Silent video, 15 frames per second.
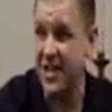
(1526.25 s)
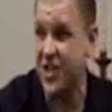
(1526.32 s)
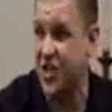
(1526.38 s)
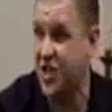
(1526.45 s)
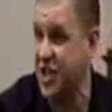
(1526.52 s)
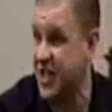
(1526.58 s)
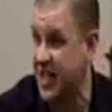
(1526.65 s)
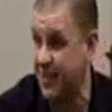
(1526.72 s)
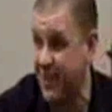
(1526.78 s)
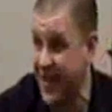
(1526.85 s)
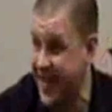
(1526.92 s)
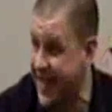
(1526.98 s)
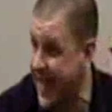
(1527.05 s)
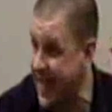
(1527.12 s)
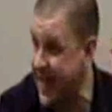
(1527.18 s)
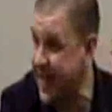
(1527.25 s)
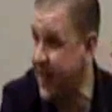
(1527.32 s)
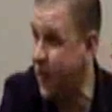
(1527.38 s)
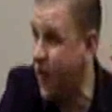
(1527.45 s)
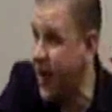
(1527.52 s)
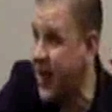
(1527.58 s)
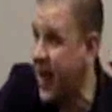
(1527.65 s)
That's just the beginning
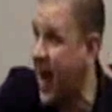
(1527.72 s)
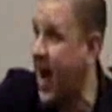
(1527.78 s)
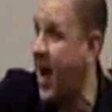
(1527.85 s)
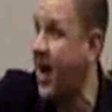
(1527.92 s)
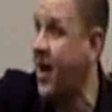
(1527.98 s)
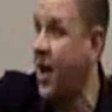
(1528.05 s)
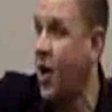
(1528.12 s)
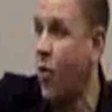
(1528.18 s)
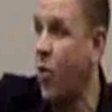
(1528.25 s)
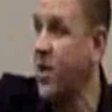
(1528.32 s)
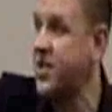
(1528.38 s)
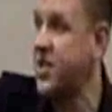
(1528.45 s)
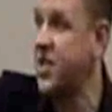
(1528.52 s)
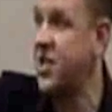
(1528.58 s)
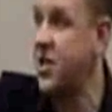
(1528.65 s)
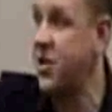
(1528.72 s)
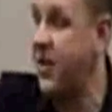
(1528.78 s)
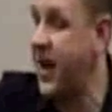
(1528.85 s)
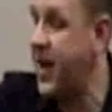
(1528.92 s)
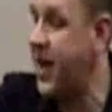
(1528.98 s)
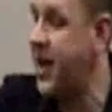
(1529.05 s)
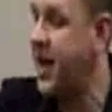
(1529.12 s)
of what God wants to do
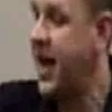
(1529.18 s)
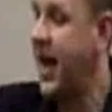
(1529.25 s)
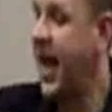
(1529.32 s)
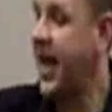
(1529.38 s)
in